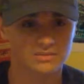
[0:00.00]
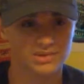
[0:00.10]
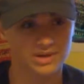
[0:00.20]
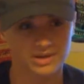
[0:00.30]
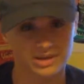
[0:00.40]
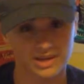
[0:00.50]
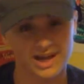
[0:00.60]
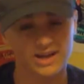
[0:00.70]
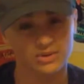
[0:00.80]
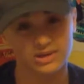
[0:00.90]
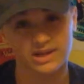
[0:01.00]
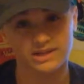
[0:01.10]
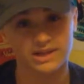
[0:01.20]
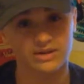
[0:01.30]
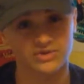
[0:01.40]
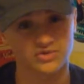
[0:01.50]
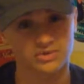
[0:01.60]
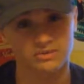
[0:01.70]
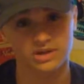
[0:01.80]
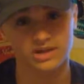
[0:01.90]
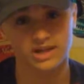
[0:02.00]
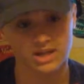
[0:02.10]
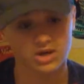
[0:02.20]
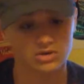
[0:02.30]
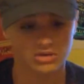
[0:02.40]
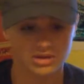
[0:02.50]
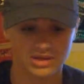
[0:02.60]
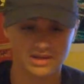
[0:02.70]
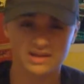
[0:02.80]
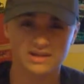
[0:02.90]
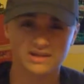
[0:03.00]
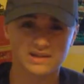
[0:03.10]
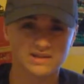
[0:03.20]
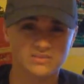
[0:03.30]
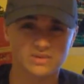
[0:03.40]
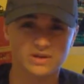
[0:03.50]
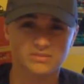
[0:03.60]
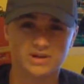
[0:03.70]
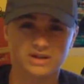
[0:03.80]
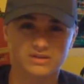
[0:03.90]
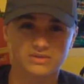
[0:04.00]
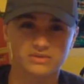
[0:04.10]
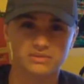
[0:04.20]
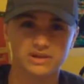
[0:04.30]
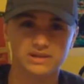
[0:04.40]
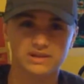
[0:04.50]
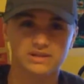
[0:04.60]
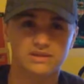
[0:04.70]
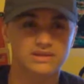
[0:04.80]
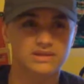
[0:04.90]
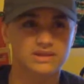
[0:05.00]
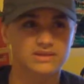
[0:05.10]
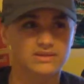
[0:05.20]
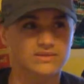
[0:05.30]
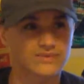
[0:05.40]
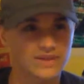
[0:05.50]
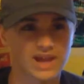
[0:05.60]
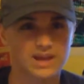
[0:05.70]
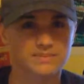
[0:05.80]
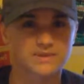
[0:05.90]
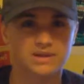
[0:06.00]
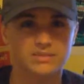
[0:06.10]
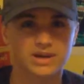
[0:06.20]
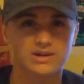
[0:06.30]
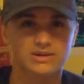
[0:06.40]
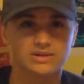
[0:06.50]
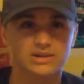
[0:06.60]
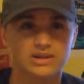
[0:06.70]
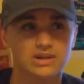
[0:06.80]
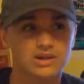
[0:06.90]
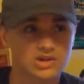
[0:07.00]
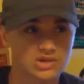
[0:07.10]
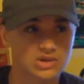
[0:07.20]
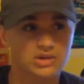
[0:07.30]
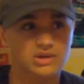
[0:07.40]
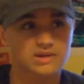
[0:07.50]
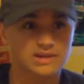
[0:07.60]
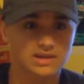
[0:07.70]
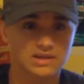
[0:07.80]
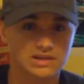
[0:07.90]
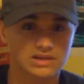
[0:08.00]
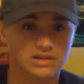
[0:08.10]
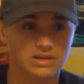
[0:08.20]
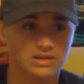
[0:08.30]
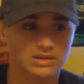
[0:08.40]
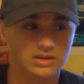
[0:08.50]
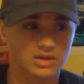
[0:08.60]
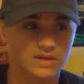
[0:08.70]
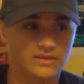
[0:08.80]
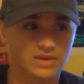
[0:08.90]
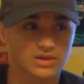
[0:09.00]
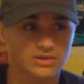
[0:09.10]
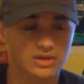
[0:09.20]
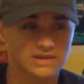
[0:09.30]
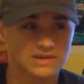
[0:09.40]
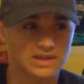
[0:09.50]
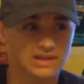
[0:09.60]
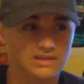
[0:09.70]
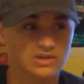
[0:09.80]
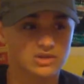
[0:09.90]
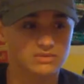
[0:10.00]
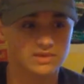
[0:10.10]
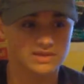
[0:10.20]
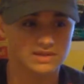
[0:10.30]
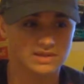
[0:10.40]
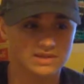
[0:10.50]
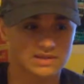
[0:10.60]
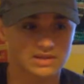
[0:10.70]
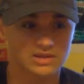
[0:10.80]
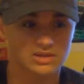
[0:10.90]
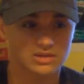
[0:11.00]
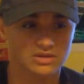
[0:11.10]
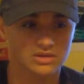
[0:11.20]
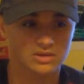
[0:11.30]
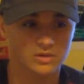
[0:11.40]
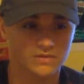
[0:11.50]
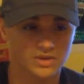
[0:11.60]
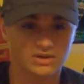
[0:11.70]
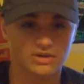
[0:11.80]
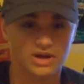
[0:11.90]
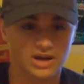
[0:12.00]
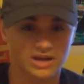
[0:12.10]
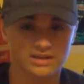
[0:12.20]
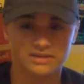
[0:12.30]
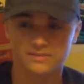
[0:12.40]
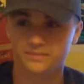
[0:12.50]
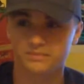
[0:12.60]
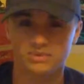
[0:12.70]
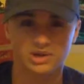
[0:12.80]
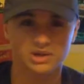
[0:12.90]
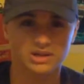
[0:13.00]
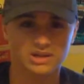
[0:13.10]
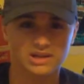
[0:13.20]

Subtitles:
but I don't like the Air Jordan 1 KO. I think it's a weird model, the way they, you know, the flaps come out. And sure, you could say that the Novio has that, the new ones at least, the Novio High, but